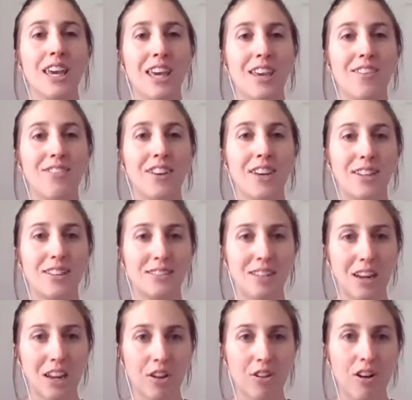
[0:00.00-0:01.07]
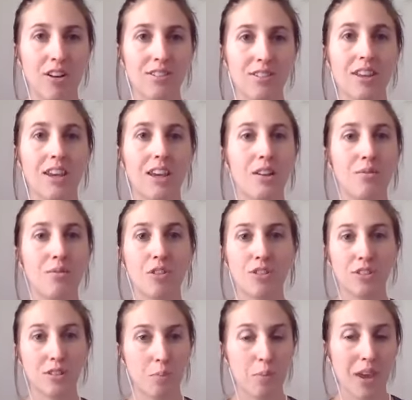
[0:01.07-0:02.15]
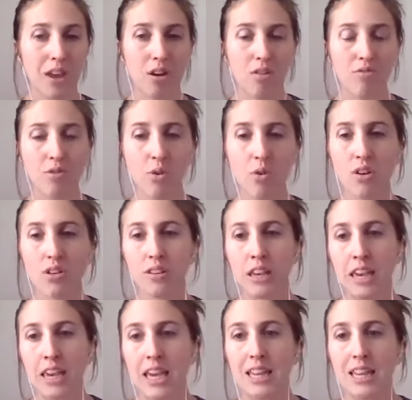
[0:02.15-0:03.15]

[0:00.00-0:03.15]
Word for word: even sitting cross-legged versus being all fours